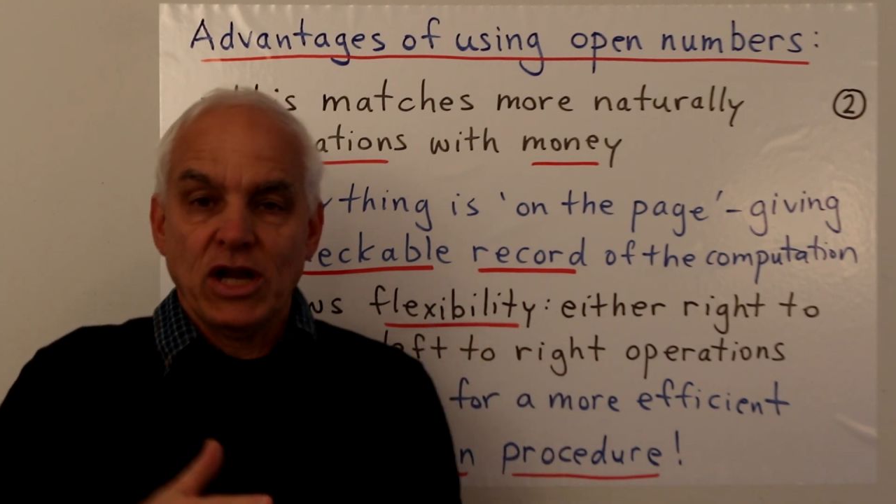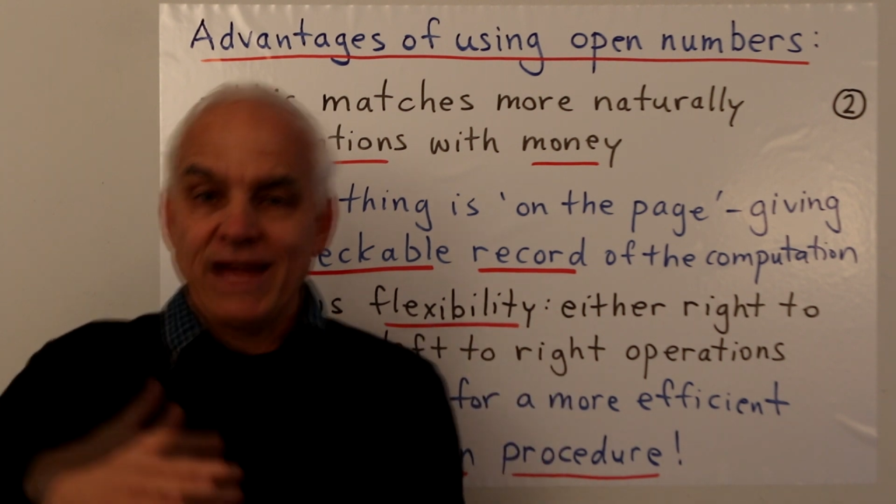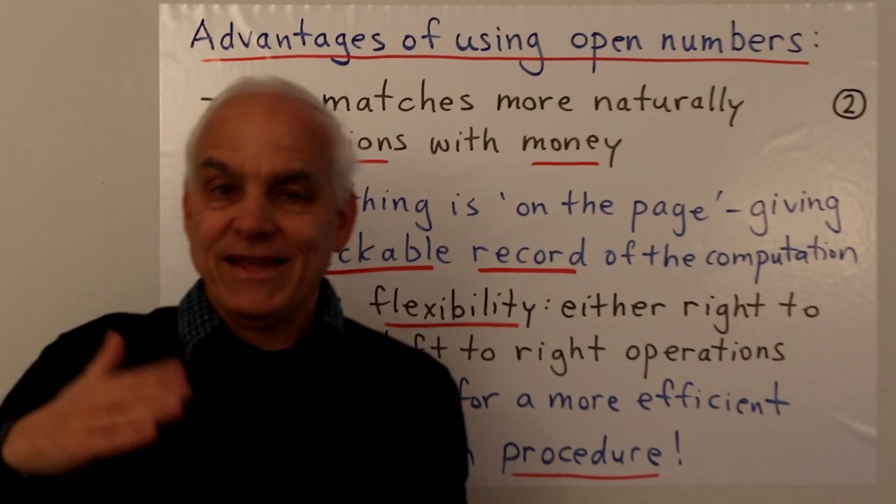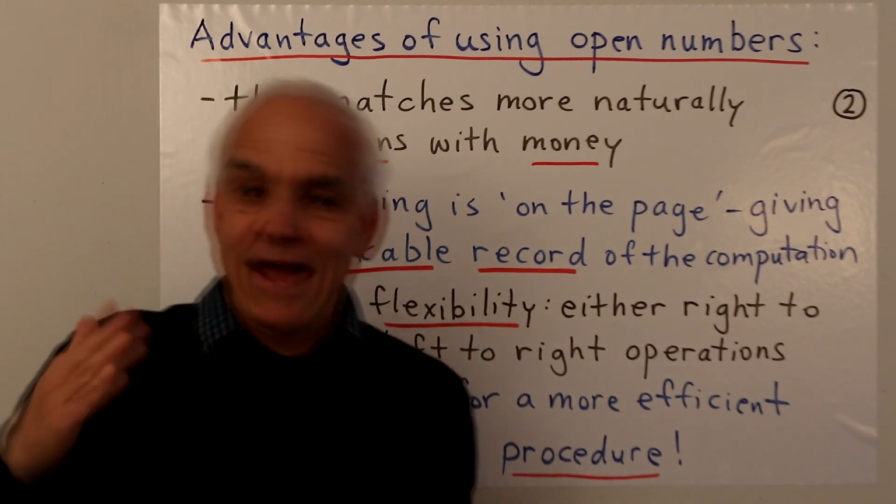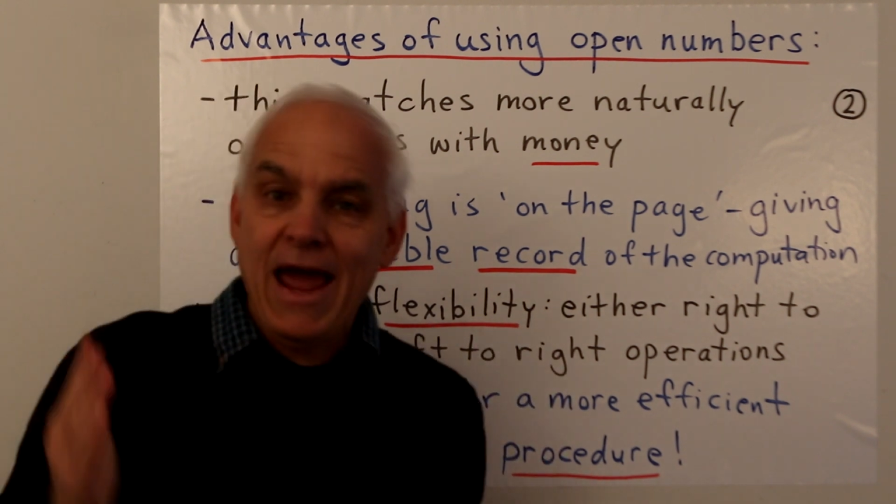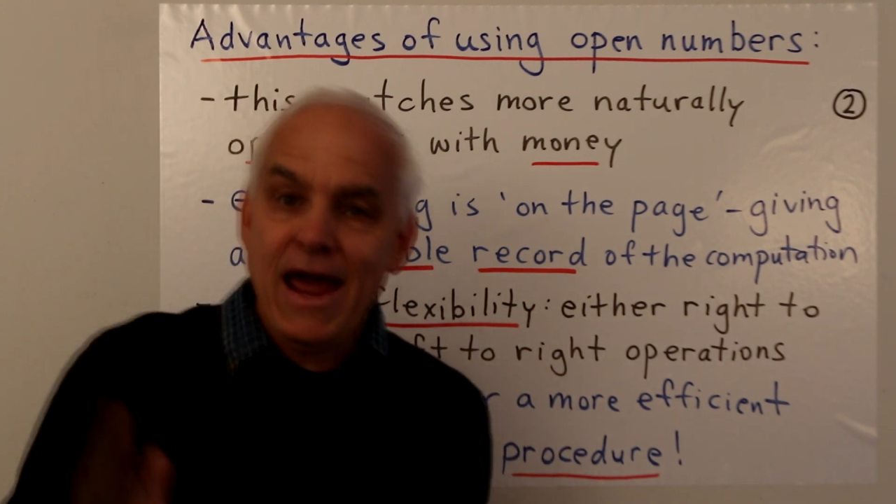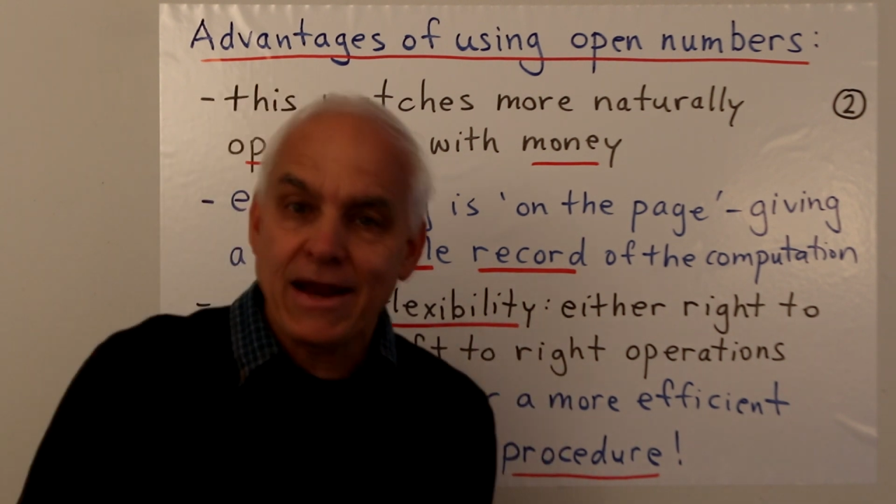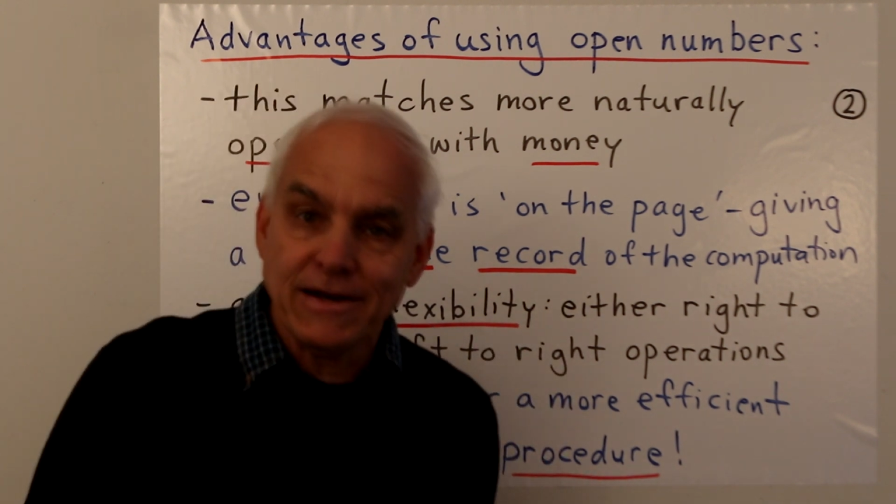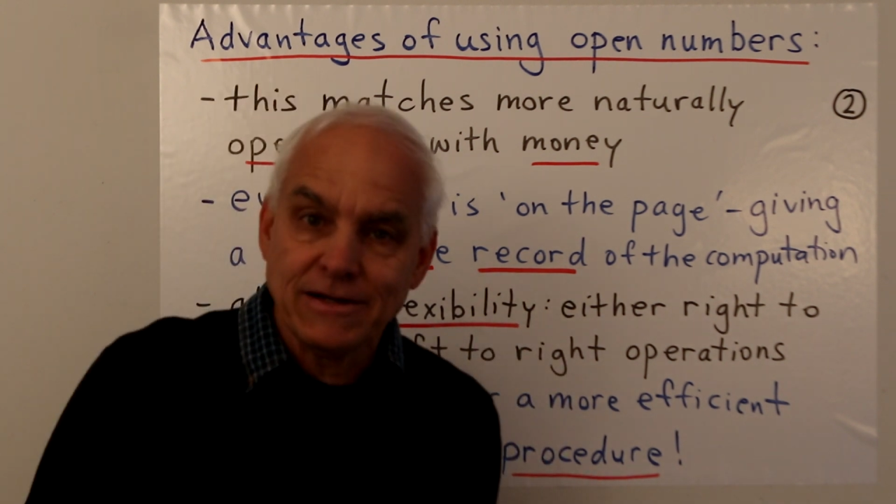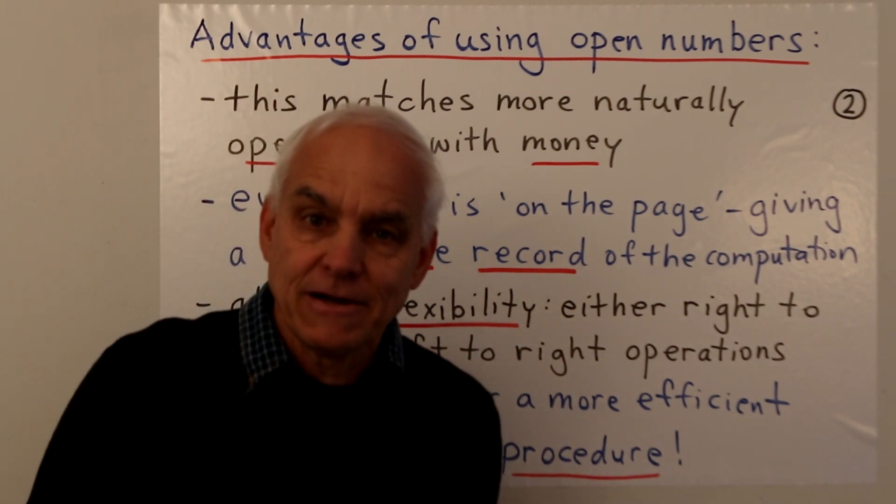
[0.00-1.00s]
at the
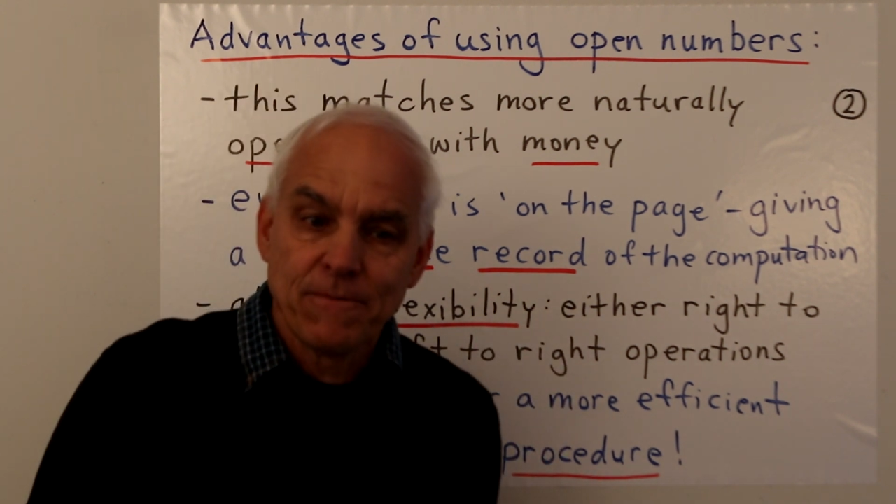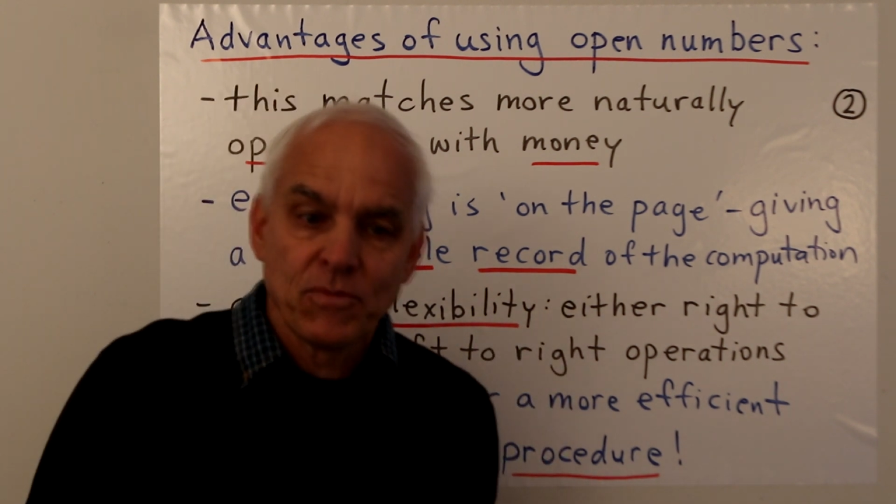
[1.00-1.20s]
end